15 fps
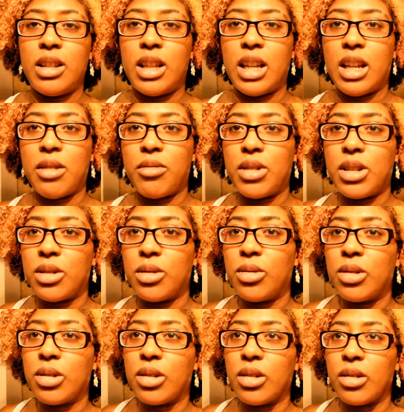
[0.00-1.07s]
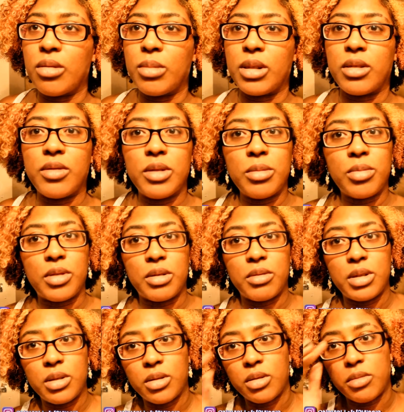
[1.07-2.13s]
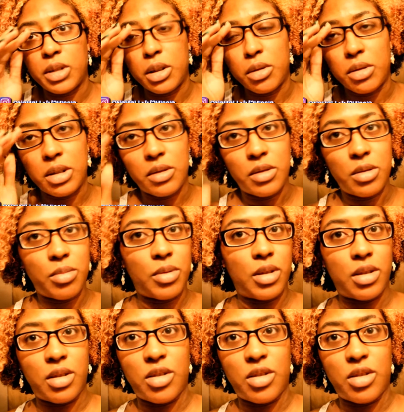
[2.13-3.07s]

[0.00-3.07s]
and we told her about the footprints. We told her we heard these footprints.